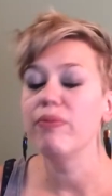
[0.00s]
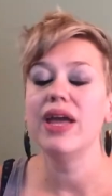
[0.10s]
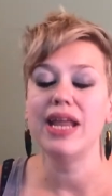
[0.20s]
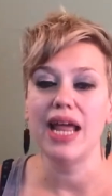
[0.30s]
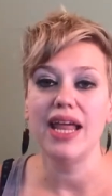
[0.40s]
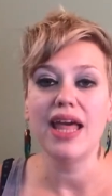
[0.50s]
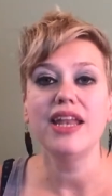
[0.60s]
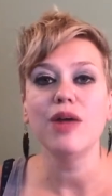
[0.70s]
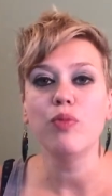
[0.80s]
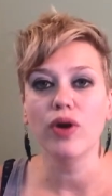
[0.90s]
it, it
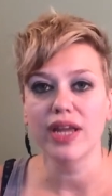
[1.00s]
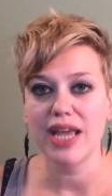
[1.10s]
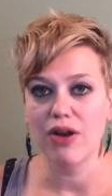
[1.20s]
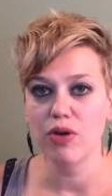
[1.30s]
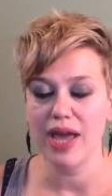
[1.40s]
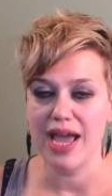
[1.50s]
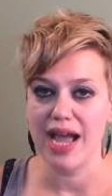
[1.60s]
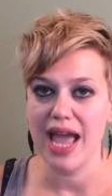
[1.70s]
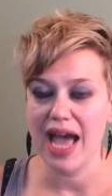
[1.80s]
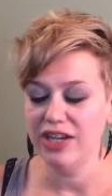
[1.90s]
ended up working out okay.
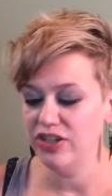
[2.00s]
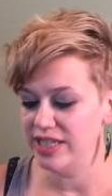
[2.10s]
I had